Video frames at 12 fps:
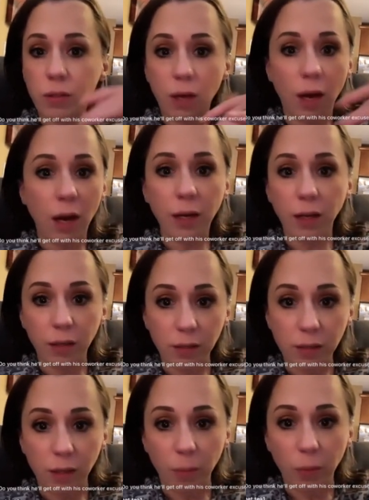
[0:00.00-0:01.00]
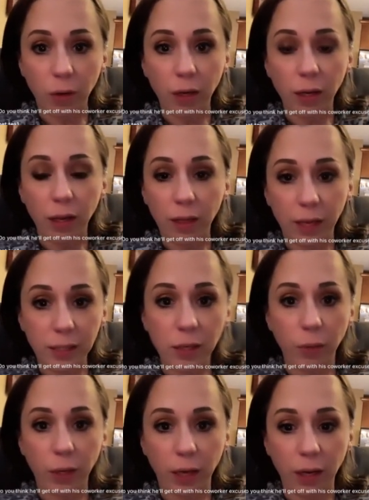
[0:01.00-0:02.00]
talking to someone and that's
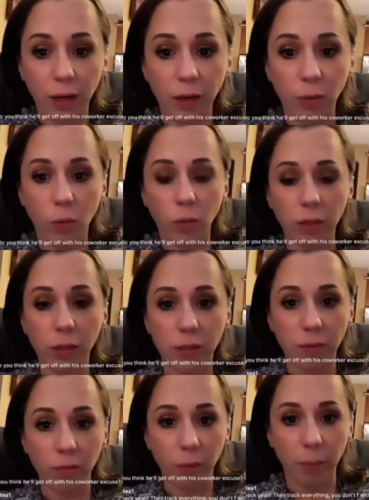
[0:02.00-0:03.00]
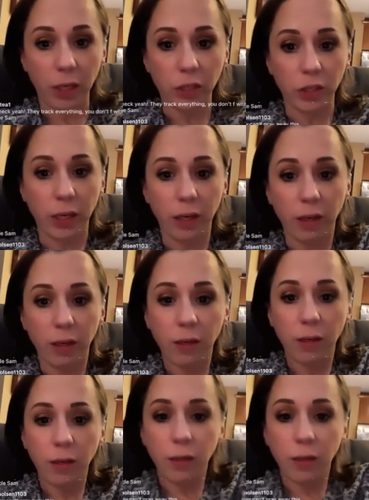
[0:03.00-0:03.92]
how we got a hold of this information.